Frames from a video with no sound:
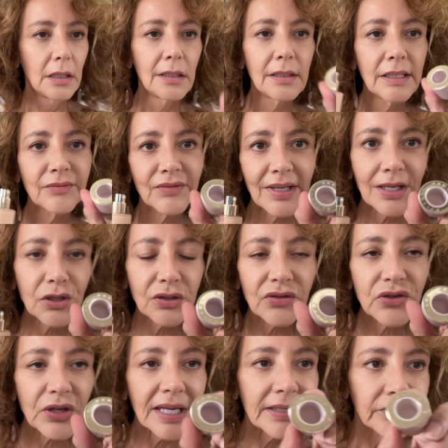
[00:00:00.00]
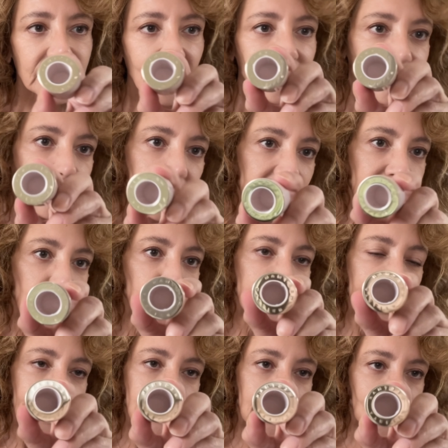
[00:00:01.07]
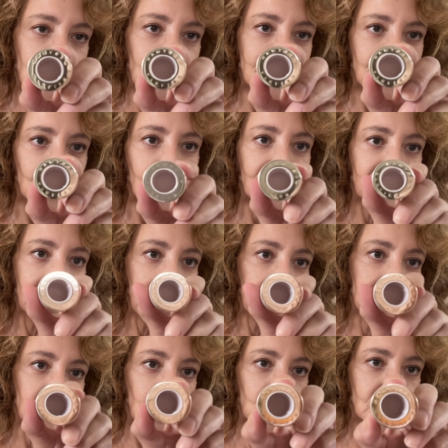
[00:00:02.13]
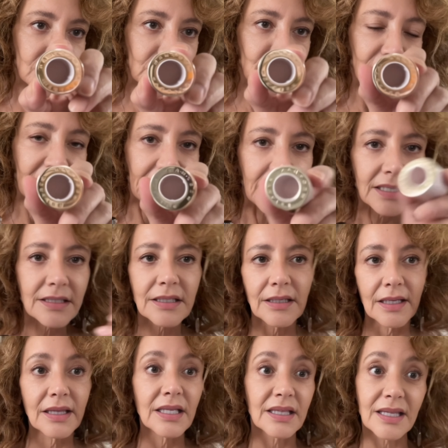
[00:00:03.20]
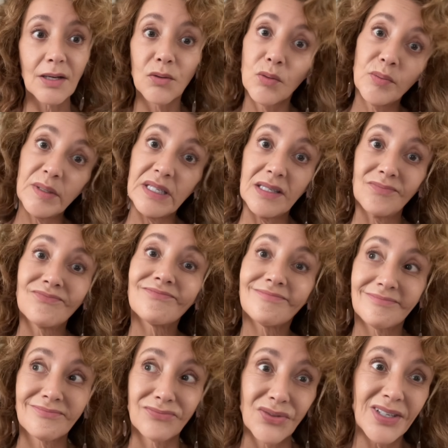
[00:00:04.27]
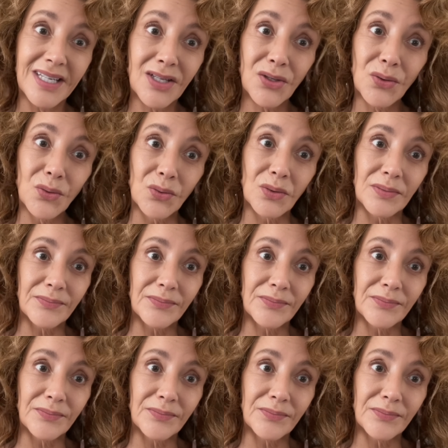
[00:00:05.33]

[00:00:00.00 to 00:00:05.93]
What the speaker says: If they could have shaved $5 or $10 off and not do that, I think that would be really cool.